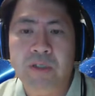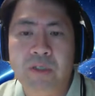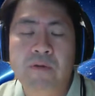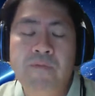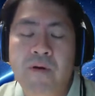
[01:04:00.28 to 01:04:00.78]

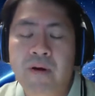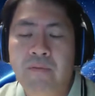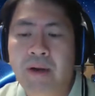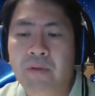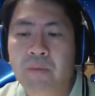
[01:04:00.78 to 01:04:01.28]
so far
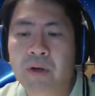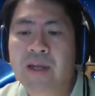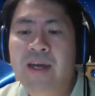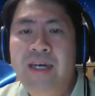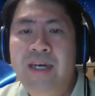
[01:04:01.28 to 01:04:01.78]
around the world,
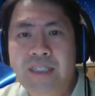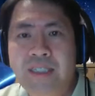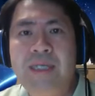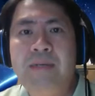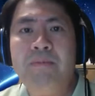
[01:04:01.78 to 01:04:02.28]
it
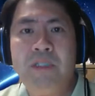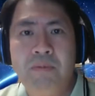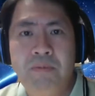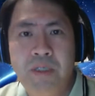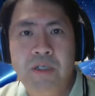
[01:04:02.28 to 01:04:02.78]
seems to
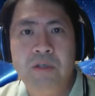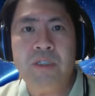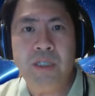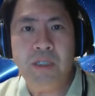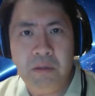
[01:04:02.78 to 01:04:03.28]

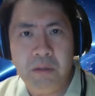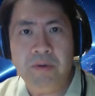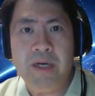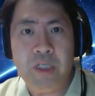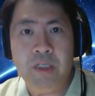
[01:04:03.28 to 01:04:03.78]
reduce the
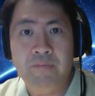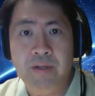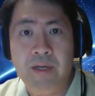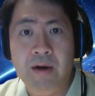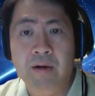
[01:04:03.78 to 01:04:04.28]
duration of
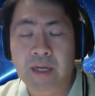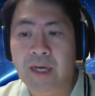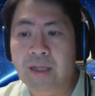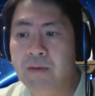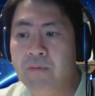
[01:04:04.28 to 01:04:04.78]
the air leak.
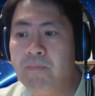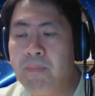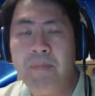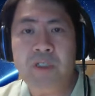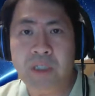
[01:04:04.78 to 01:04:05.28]
I think we've
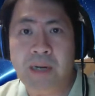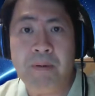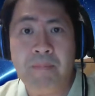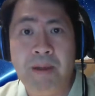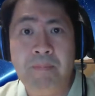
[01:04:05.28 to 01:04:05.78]
published a
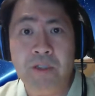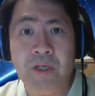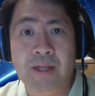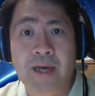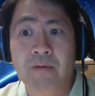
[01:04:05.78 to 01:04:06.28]
couple of papers
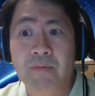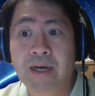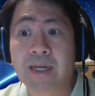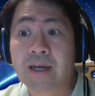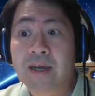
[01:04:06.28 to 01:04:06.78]
on that
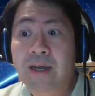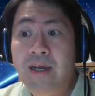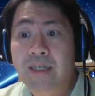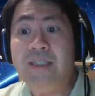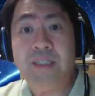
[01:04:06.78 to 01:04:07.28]
already.
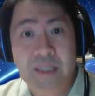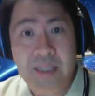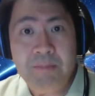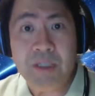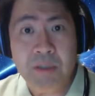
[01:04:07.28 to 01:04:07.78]
It
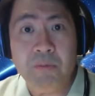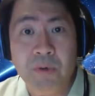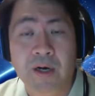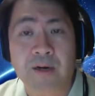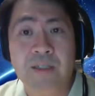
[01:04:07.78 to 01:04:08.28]
seems to
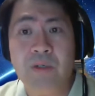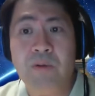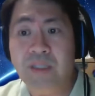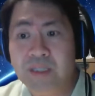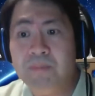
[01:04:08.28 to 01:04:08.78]
work.
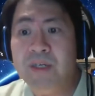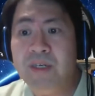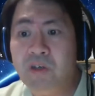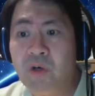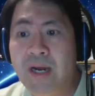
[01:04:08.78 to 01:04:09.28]
So it's something
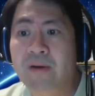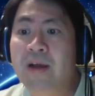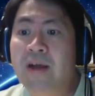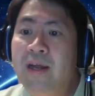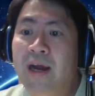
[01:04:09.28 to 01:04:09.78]
to try out.
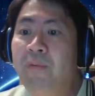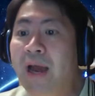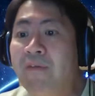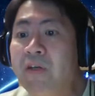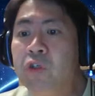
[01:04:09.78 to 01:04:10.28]
We
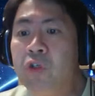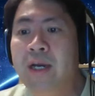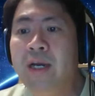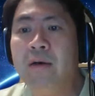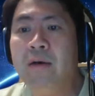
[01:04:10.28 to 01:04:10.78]
haven't
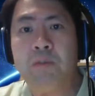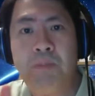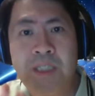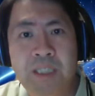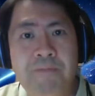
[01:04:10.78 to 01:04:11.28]
tried it out
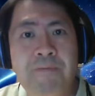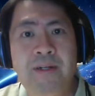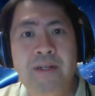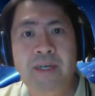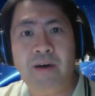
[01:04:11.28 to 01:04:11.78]

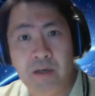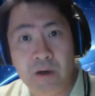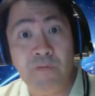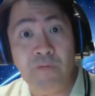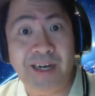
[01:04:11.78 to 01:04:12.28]
specifically on
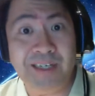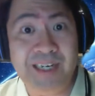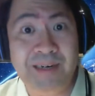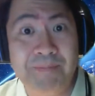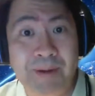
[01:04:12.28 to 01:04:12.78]

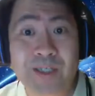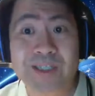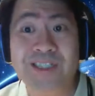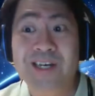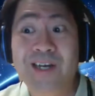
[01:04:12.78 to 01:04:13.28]
COVID-19
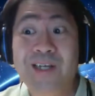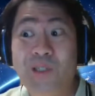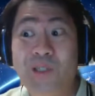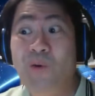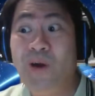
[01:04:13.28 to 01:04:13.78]
patients.
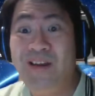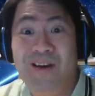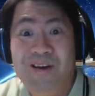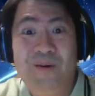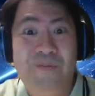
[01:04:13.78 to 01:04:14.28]
So
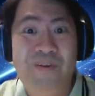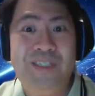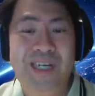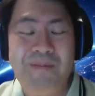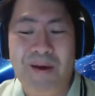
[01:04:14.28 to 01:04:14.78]
I don't know if
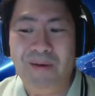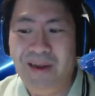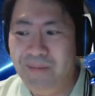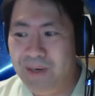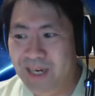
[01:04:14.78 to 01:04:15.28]
there's
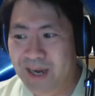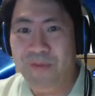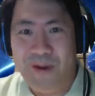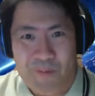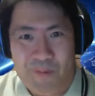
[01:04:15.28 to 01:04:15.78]
anybody
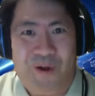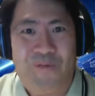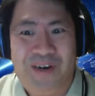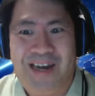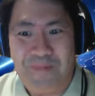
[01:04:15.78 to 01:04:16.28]
out there with
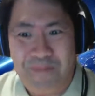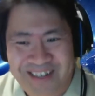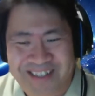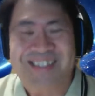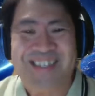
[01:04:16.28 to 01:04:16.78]
COVID-19
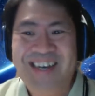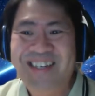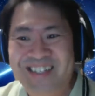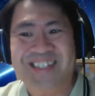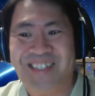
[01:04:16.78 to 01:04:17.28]
patients.
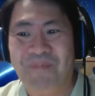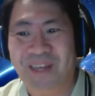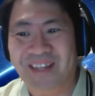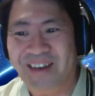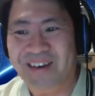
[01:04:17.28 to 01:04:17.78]
This is
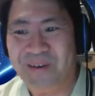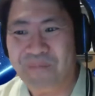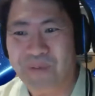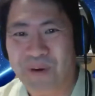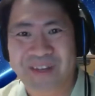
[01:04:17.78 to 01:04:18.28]
something that you
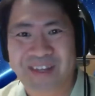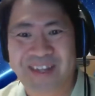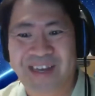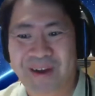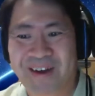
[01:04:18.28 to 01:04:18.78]
could probably
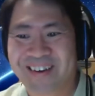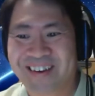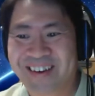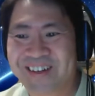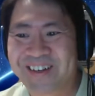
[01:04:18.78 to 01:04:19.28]
think about.
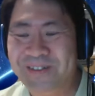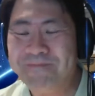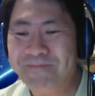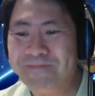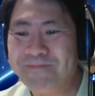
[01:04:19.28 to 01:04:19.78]

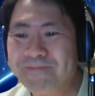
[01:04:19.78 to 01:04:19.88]
Yeah.